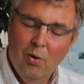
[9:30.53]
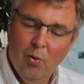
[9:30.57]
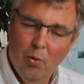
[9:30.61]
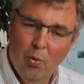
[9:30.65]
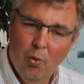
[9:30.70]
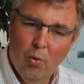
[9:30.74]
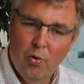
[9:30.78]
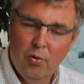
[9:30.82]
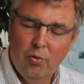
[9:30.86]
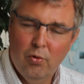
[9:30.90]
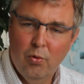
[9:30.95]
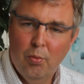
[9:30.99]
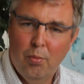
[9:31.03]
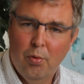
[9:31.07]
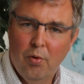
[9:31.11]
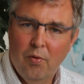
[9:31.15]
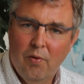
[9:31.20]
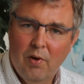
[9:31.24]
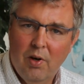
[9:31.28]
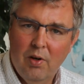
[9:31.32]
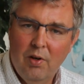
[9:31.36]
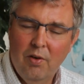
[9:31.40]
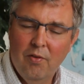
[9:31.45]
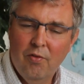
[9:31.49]
or to
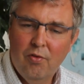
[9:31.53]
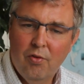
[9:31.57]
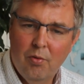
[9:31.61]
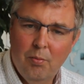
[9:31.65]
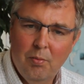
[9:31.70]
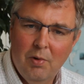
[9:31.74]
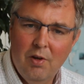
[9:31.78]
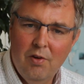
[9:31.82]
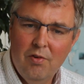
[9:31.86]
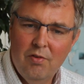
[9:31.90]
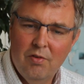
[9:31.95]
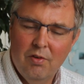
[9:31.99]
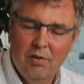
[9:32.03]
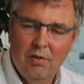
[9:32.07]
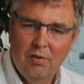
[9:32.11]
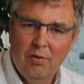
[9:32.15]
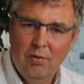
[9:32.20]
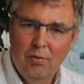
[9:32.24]
provide information